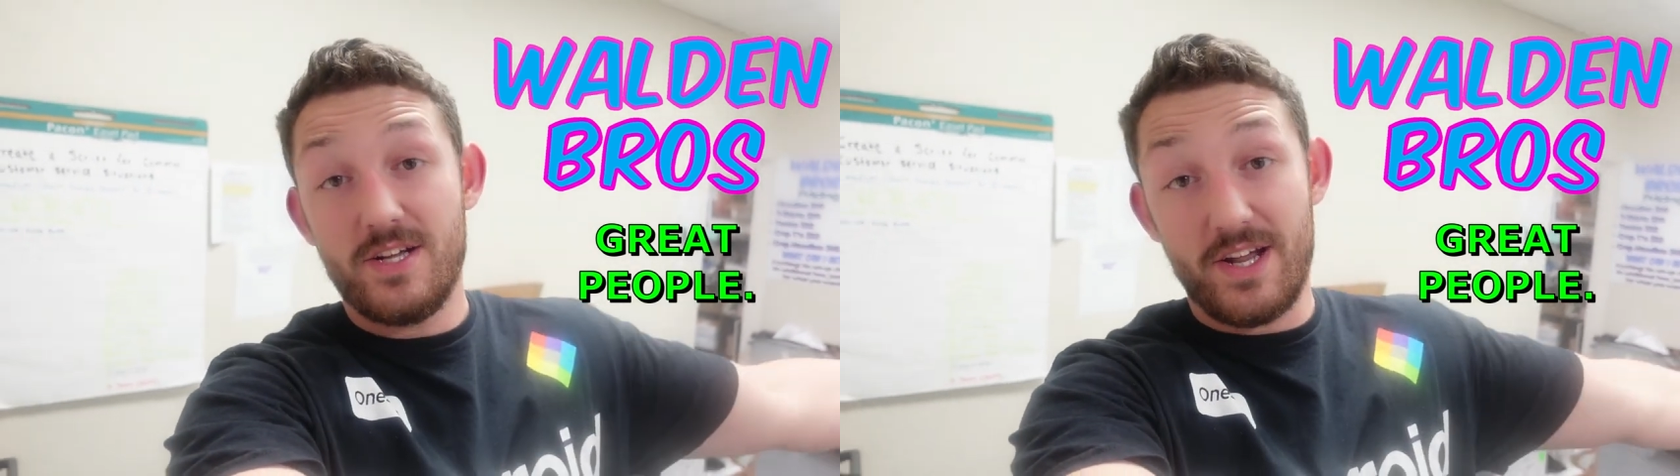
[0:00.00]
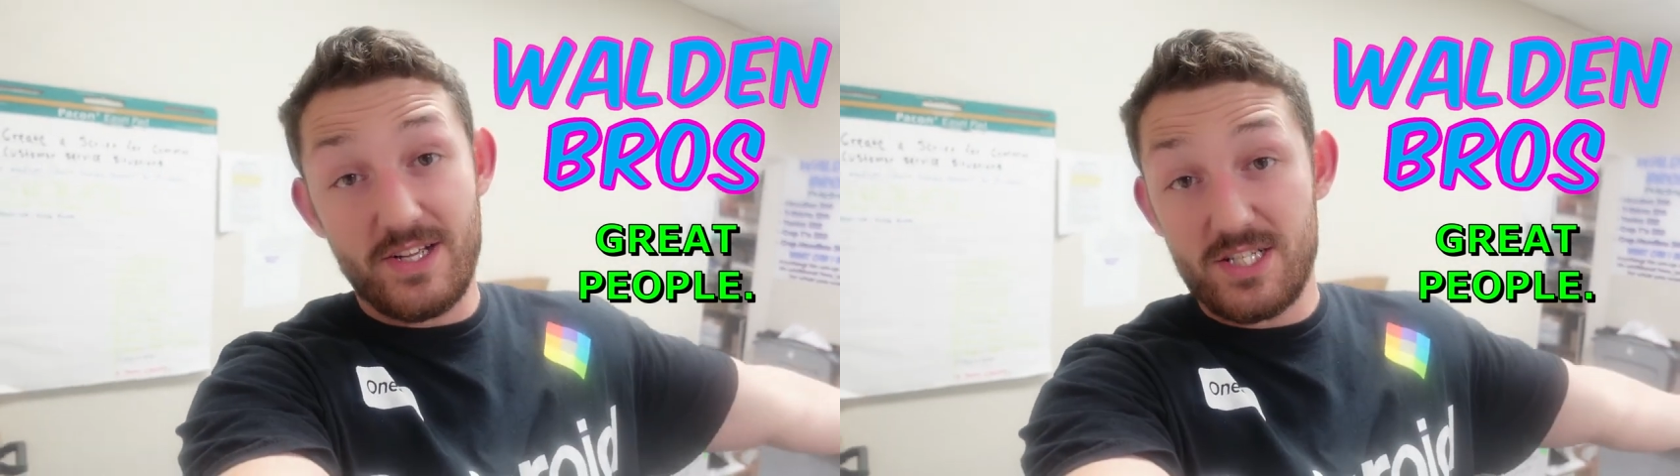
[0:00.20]

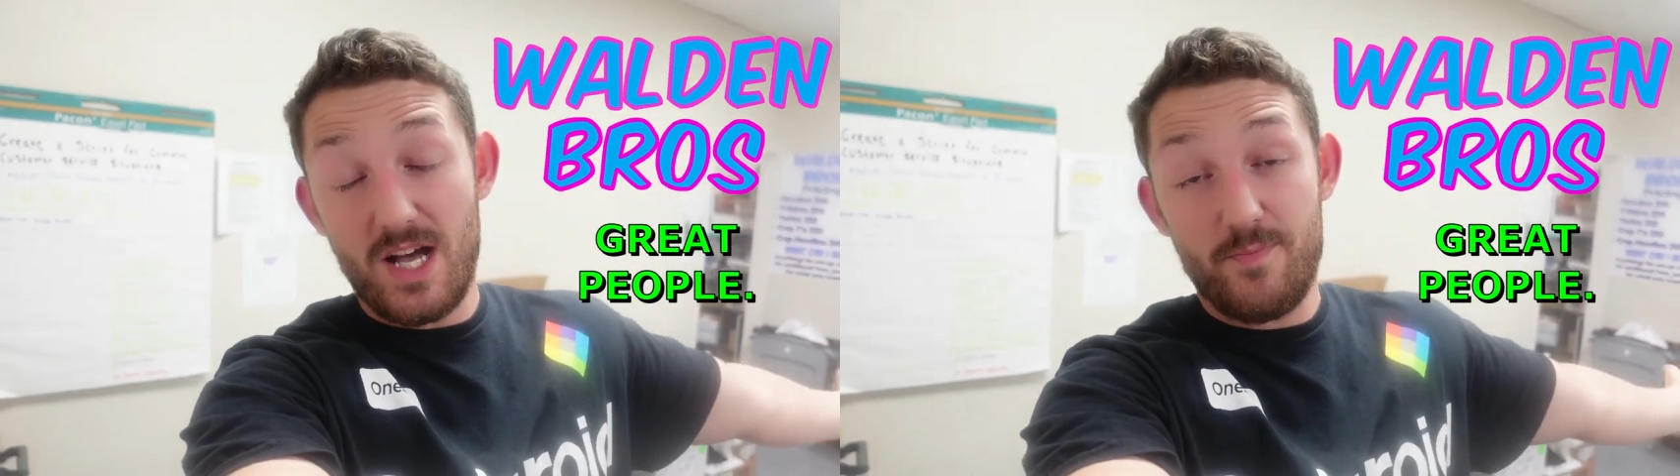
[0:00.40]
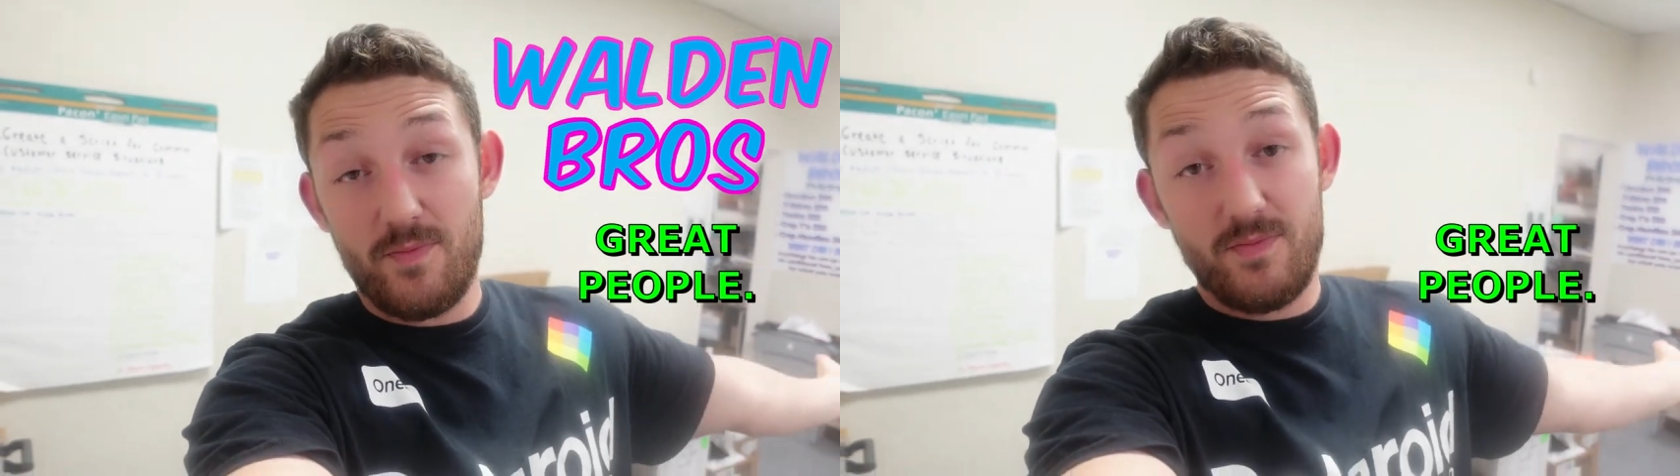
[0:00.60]
hit us
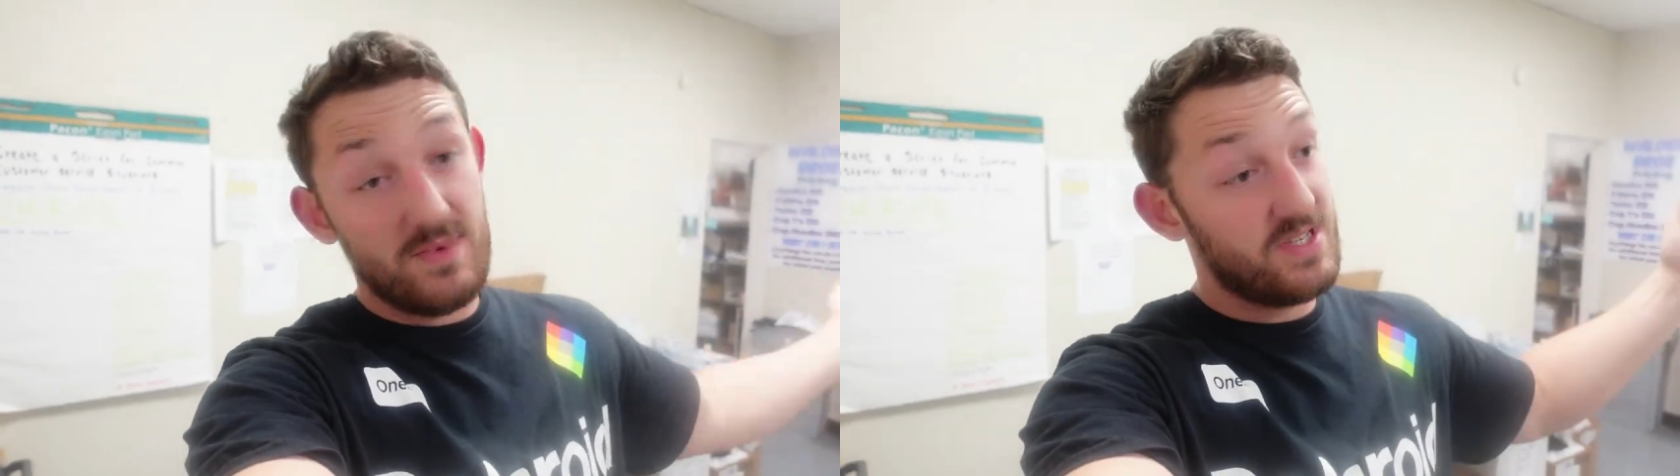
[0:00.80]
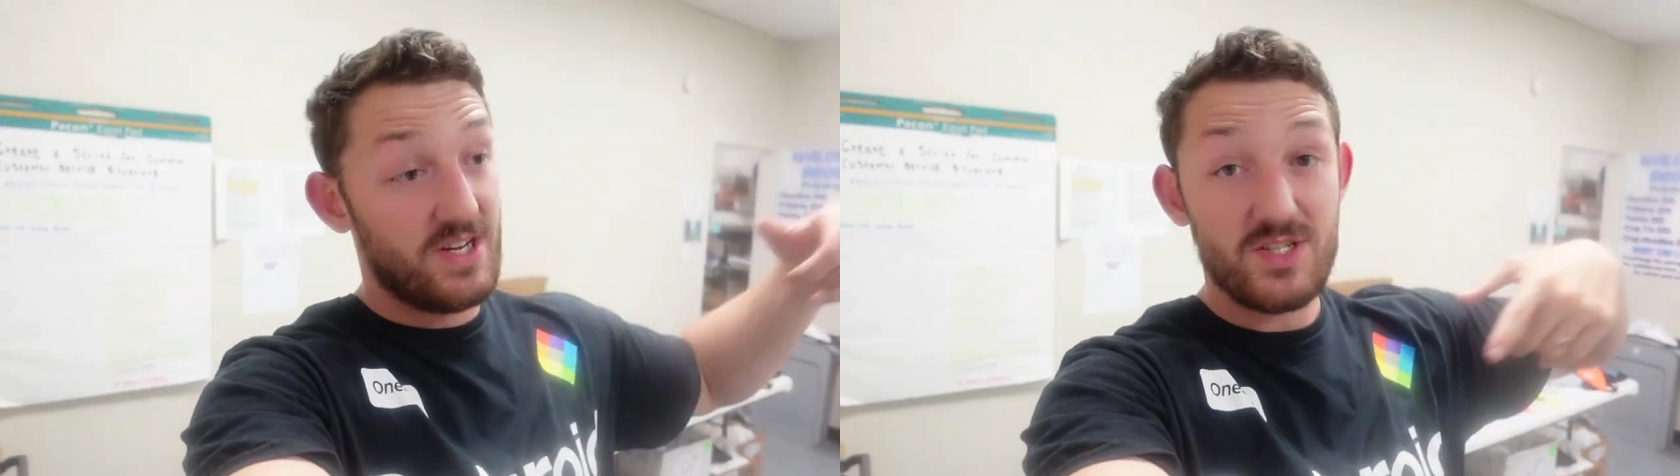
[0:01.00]
up,
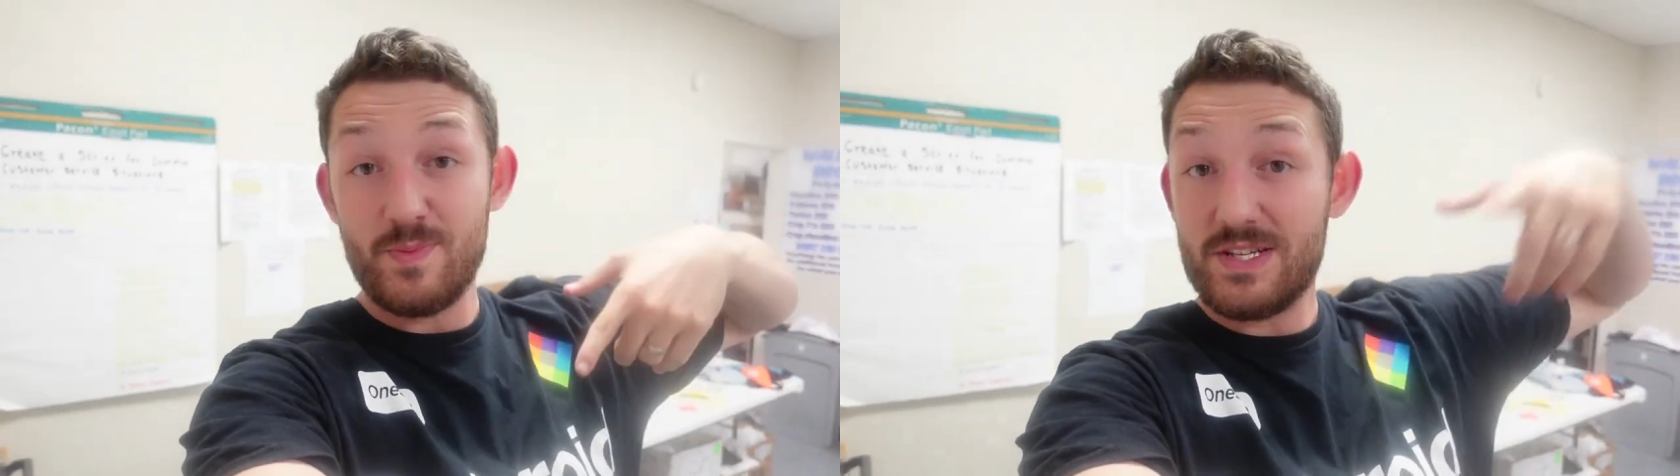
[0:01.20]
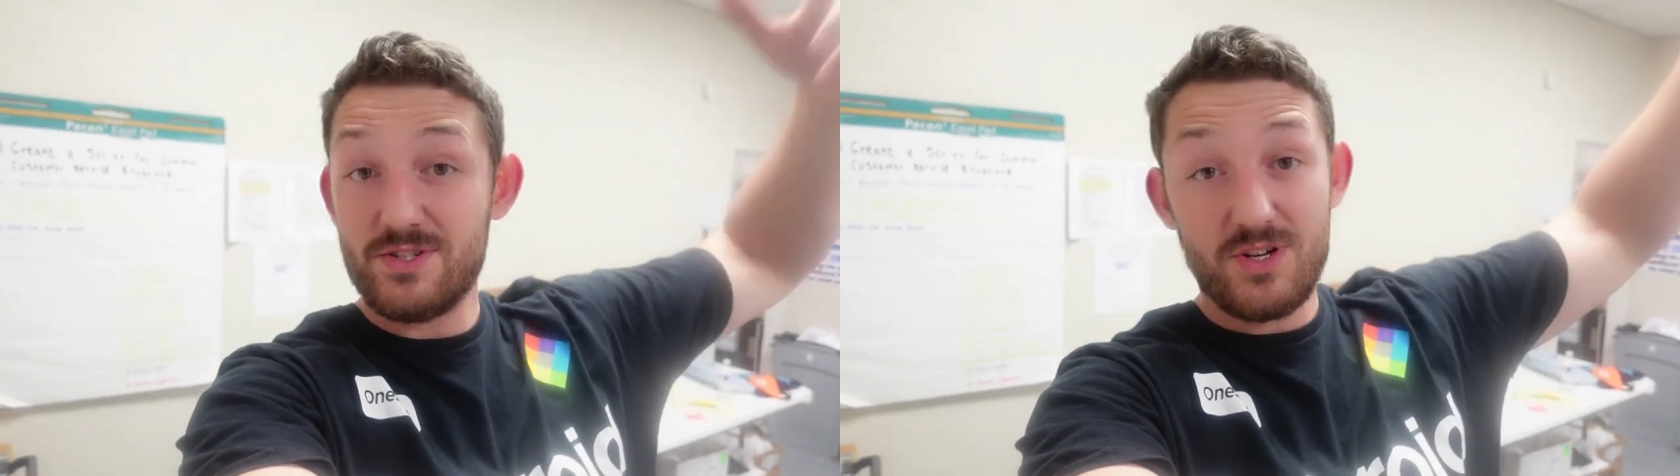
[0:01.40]
send us a
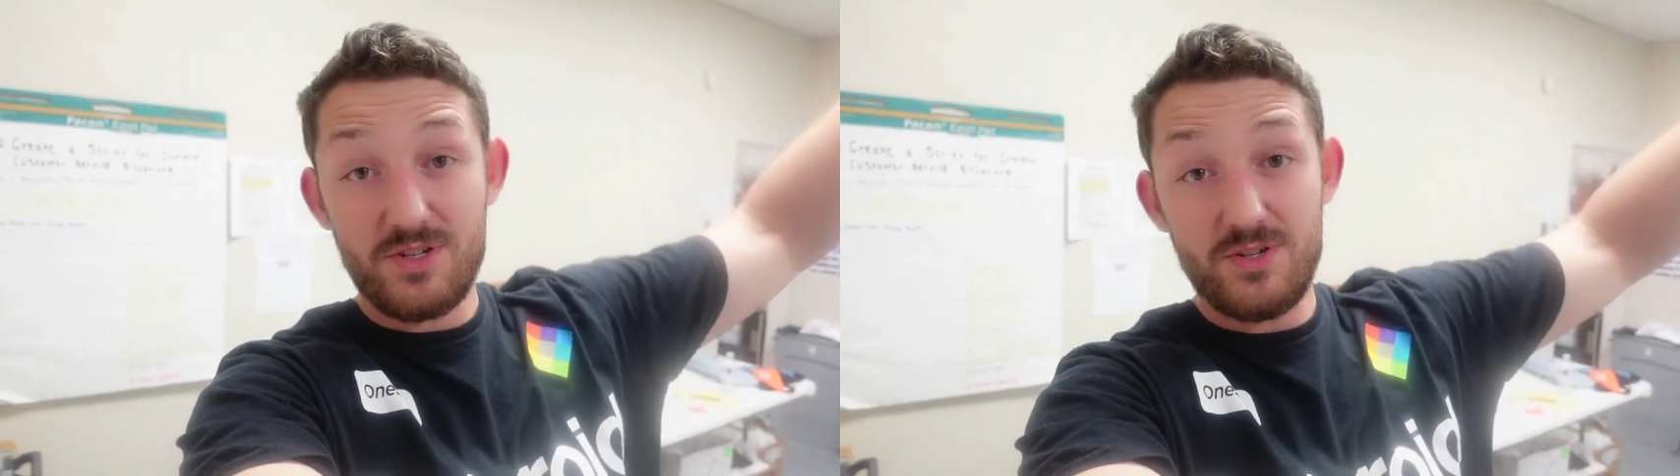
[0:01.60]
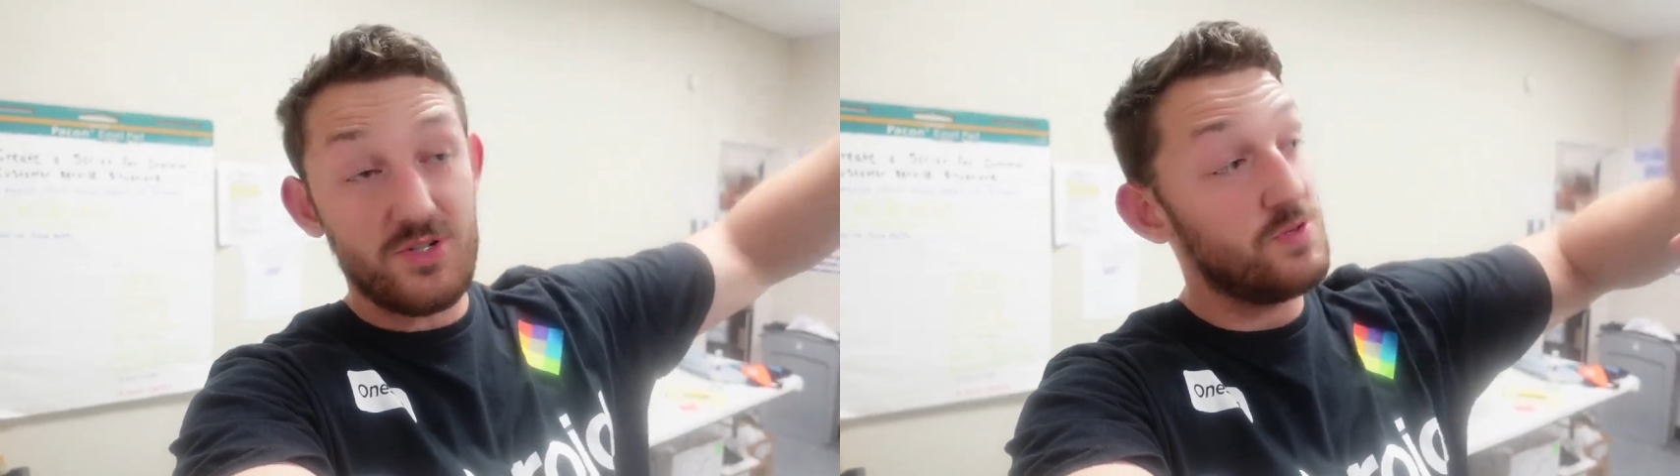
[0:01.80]
message
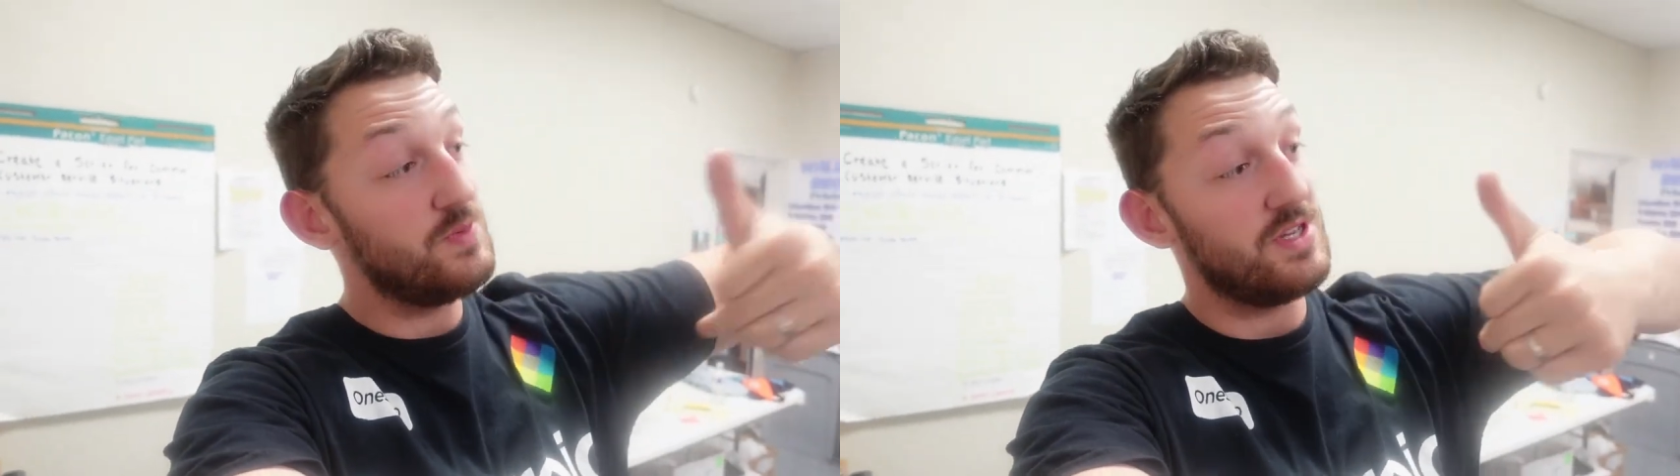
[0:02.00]
on YouTube,